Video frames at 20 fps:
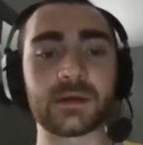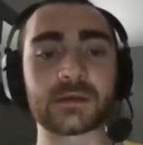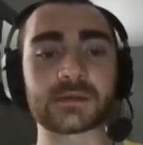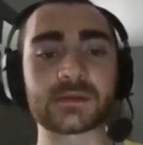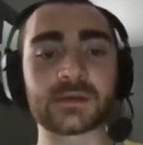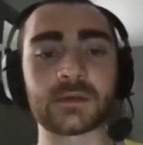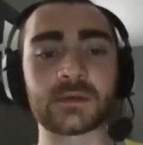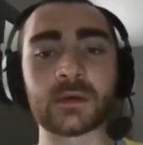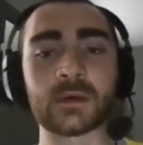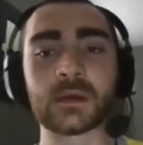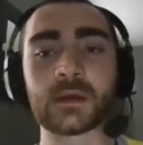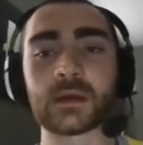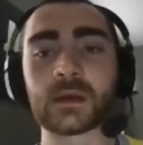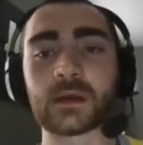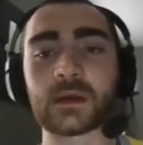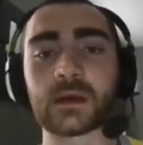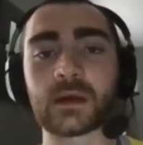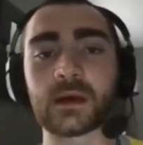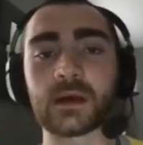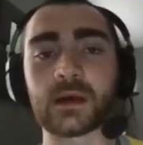So
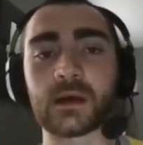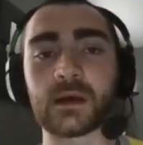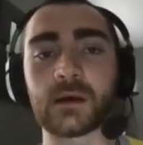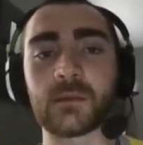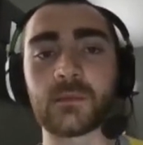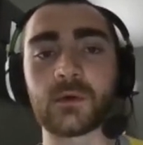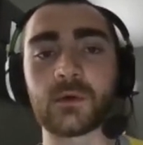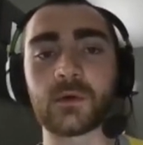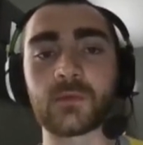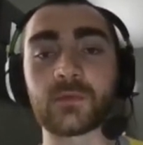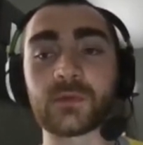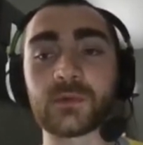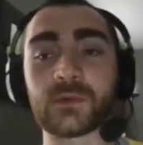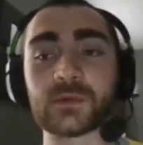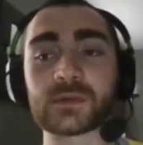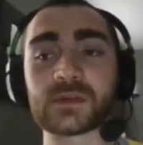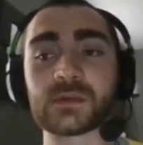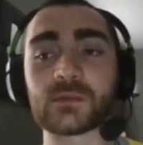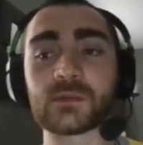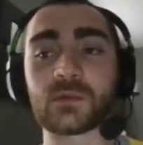hopefully we
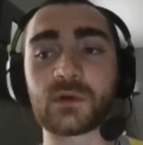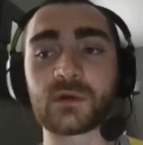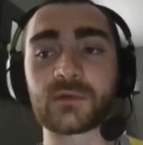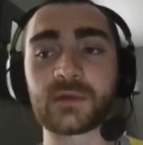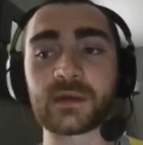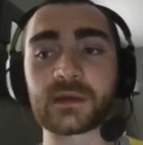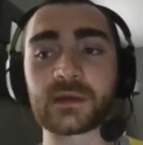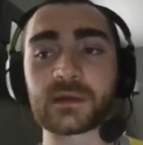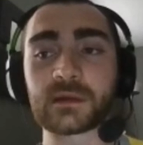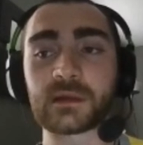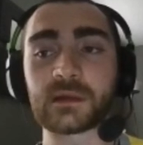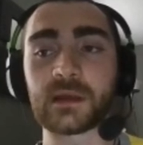see more of it.